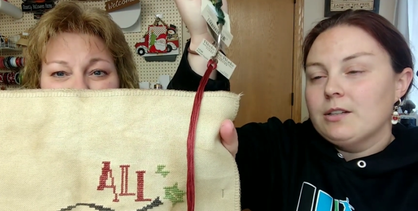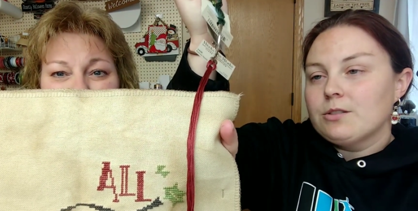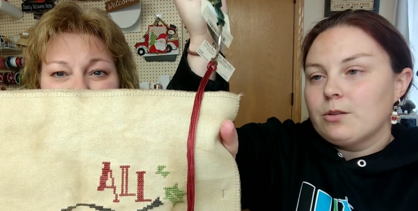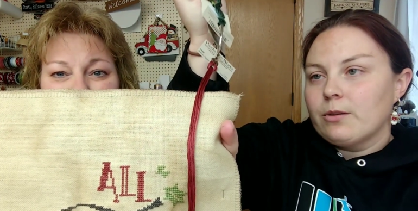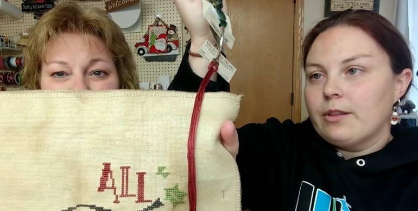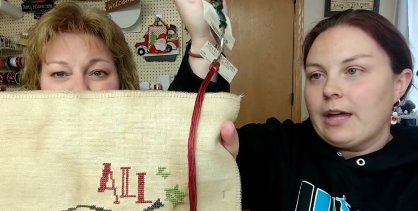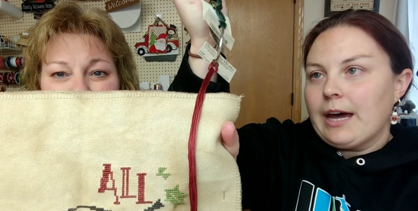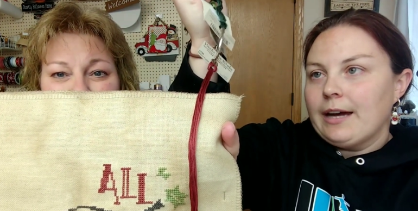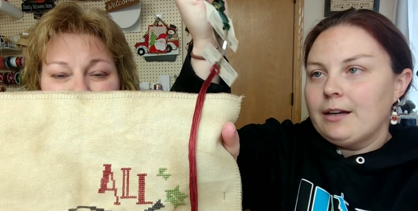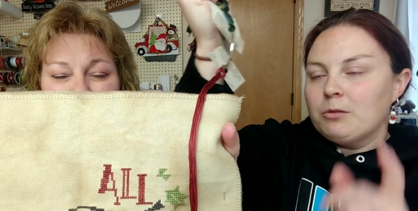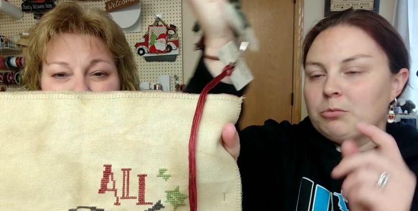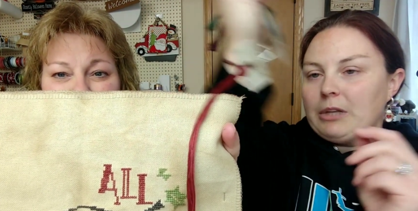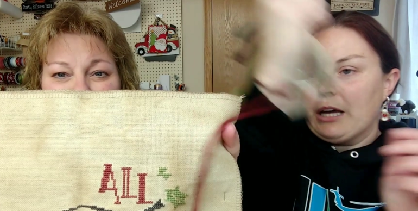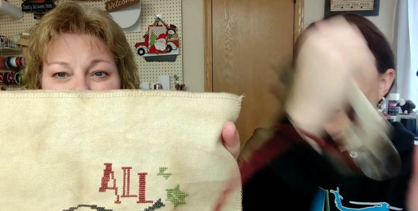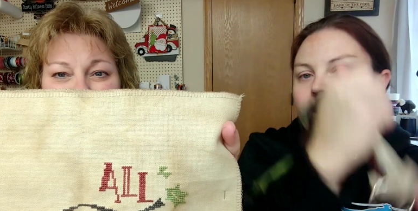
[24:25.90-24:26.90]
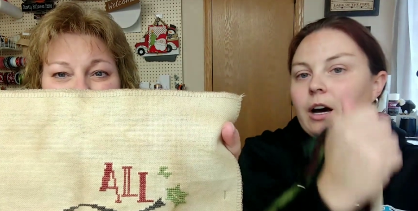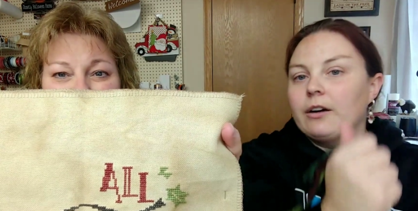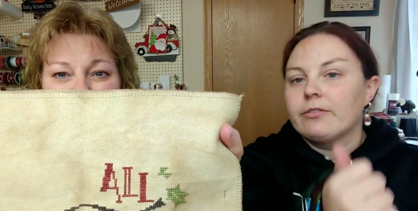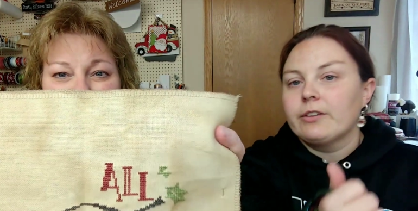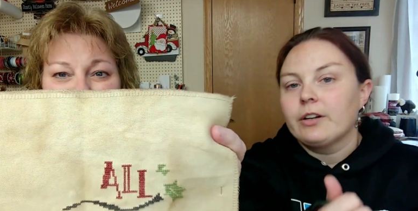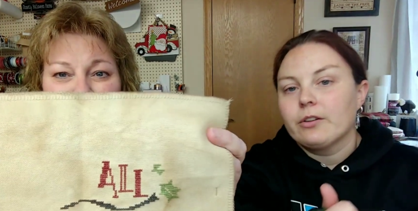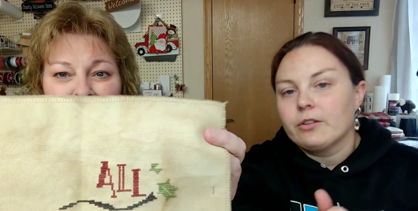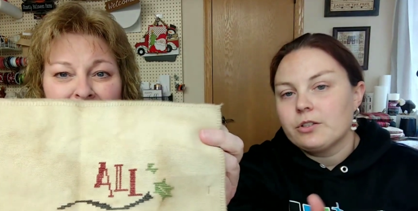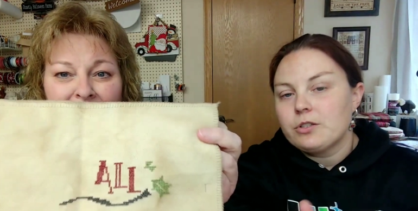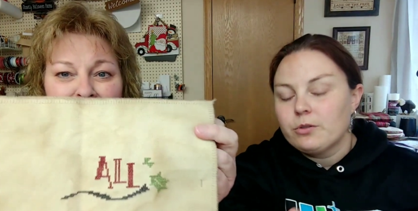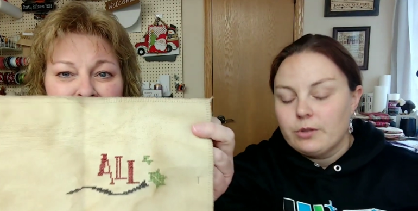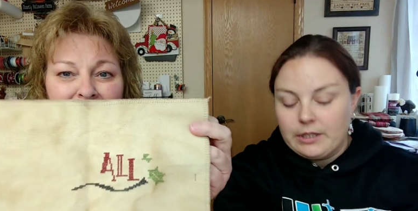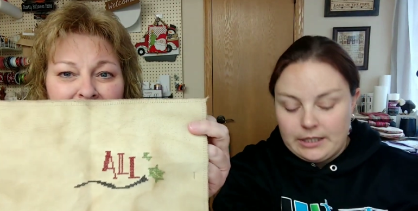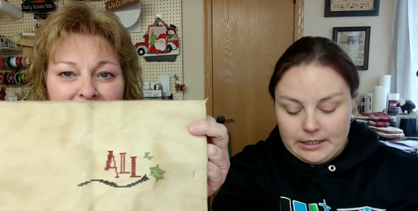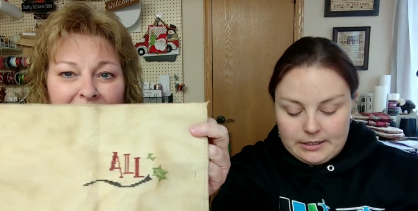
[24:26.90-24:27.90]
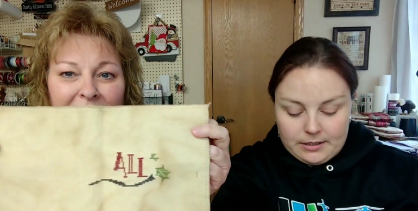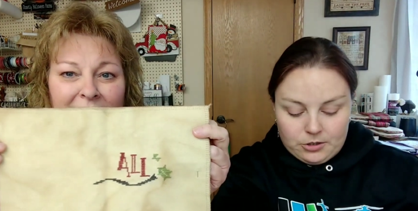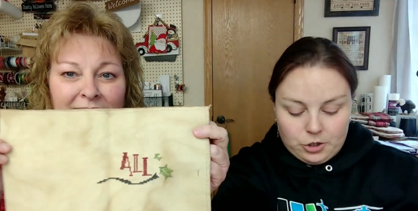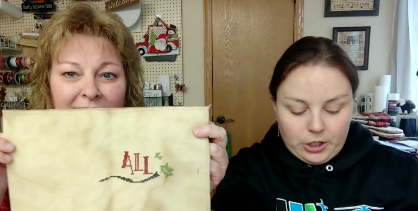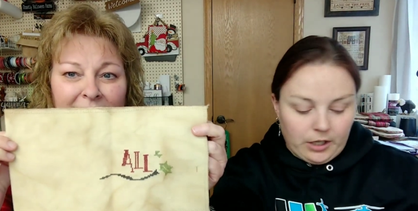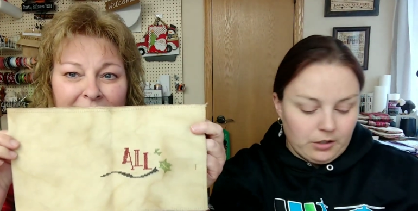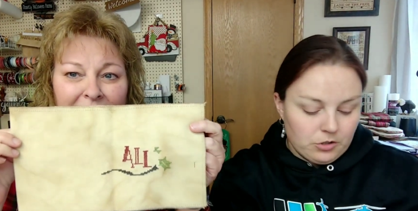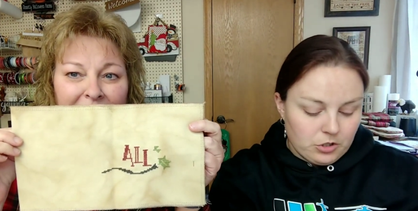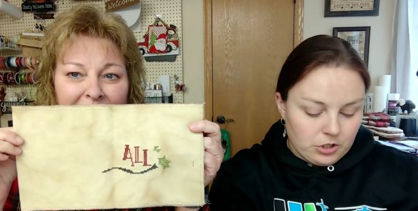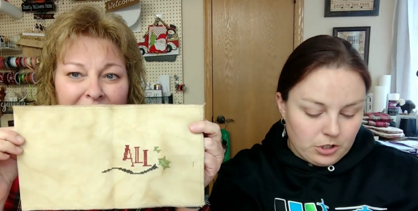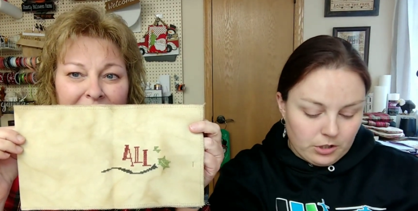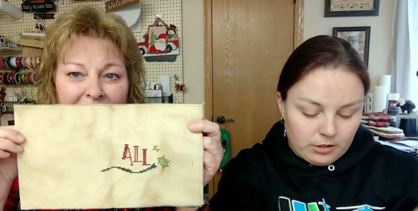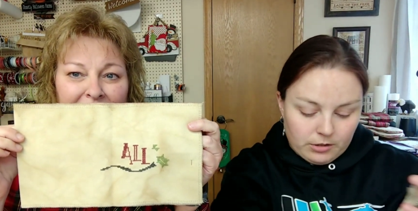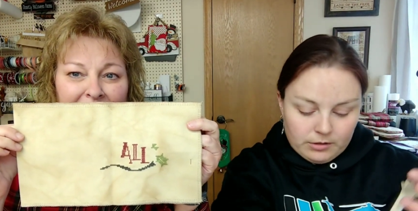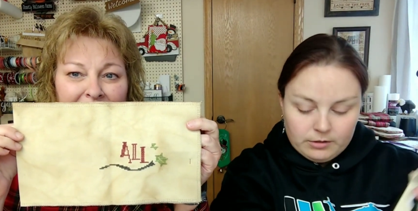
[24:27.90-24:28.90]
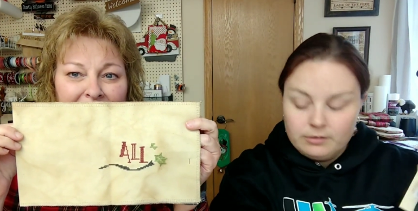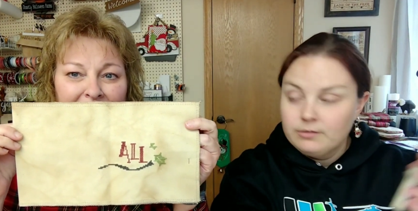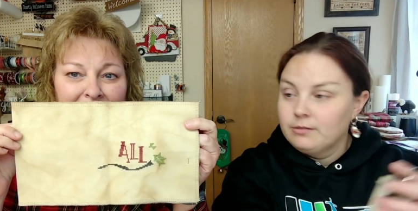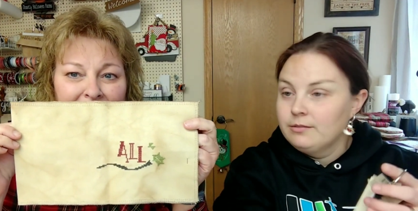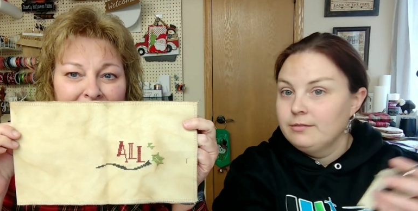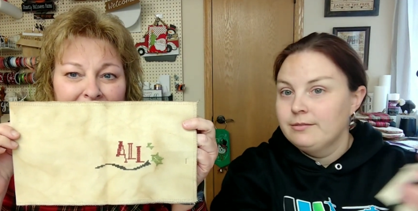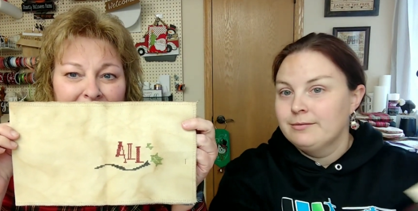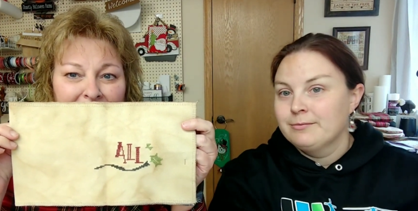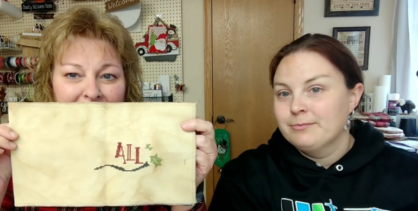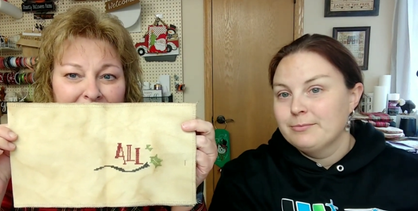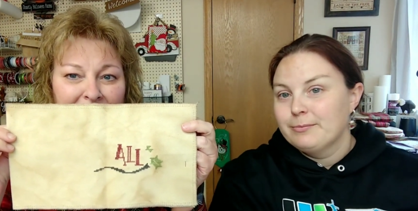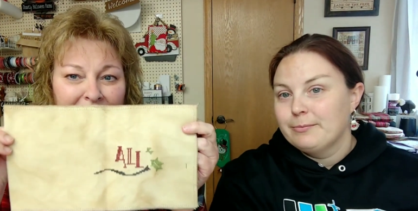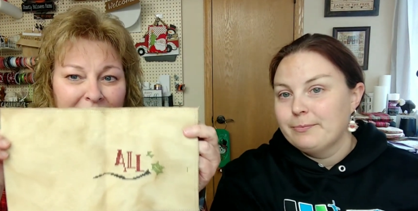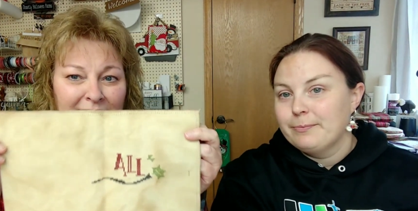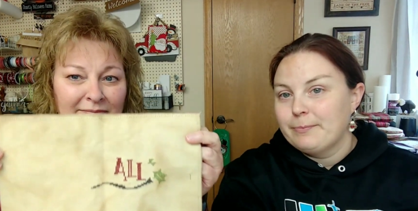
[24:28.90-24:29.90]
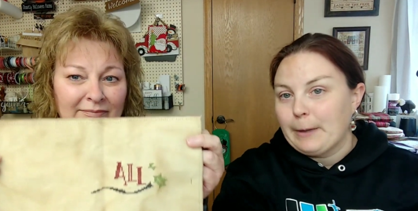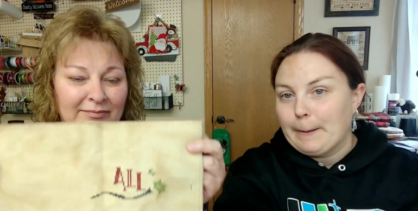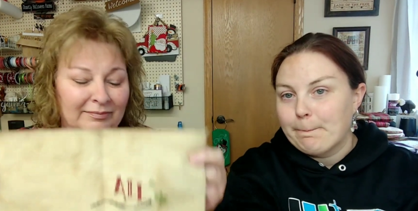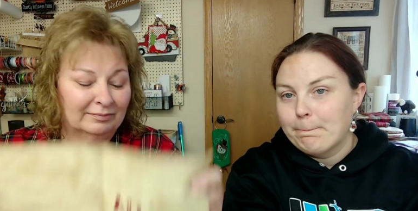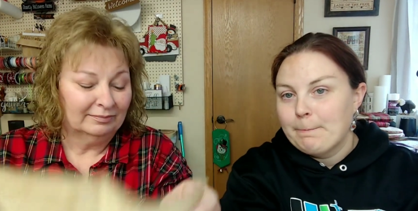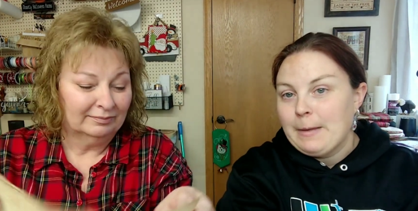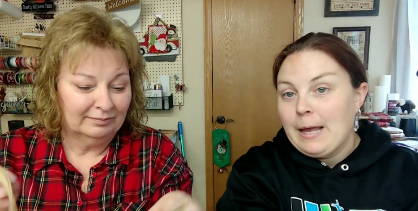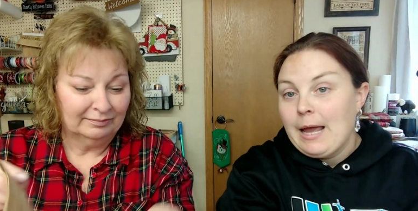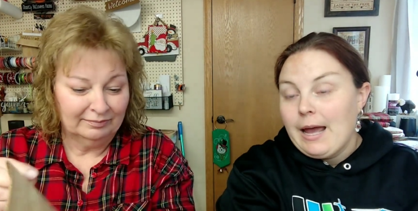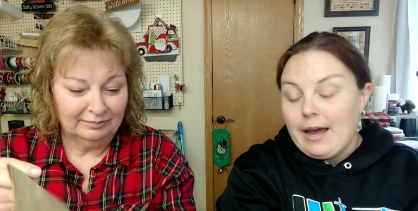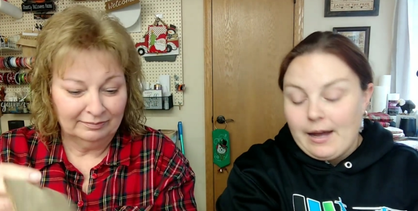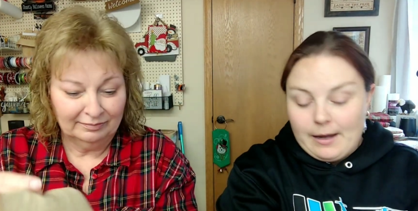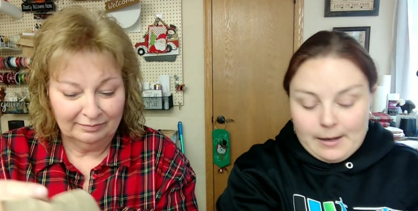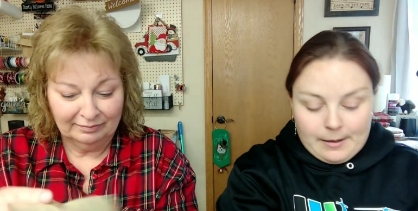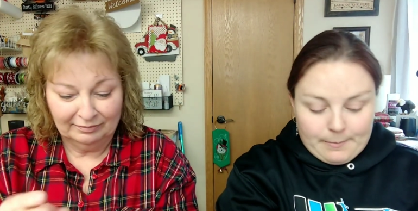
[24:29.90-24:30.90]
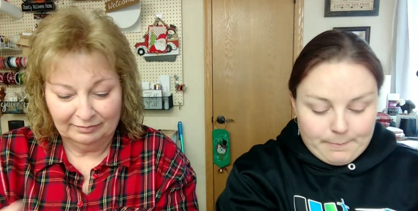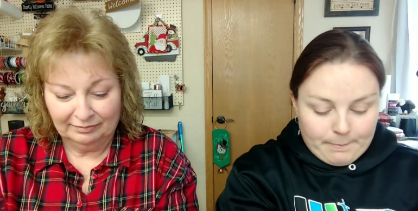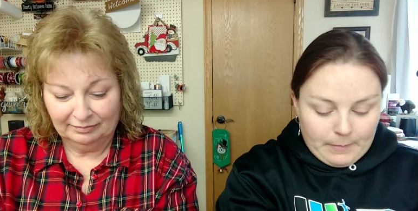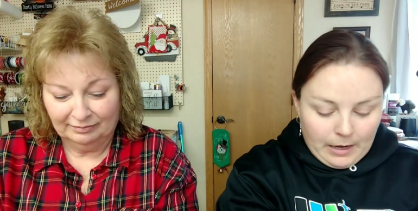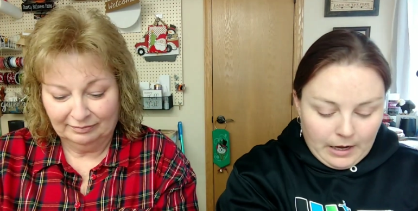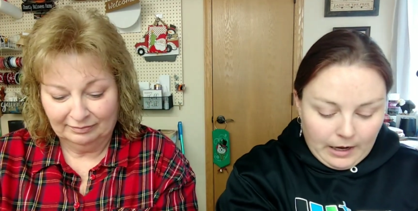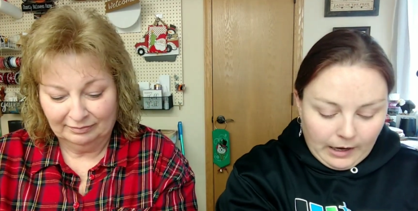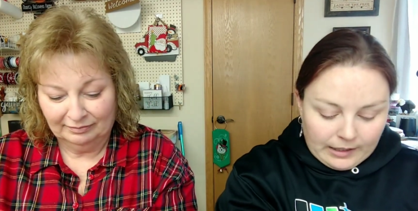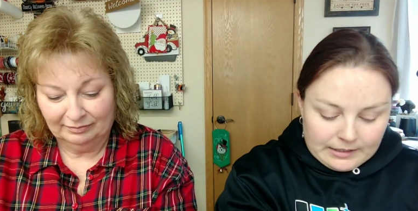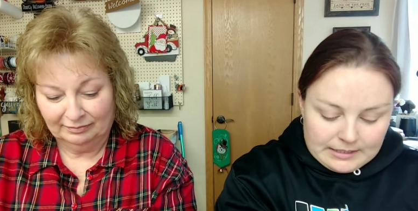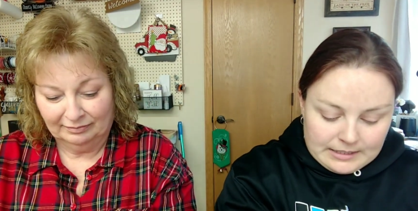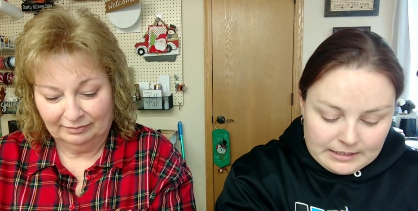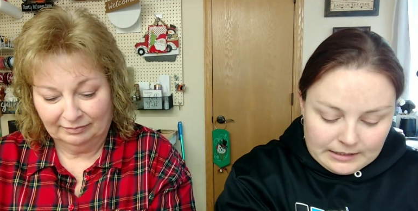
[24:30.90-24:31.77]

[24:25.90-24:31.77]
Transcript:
Speaker 1: So that and black coffee are the two that I did change. But um, I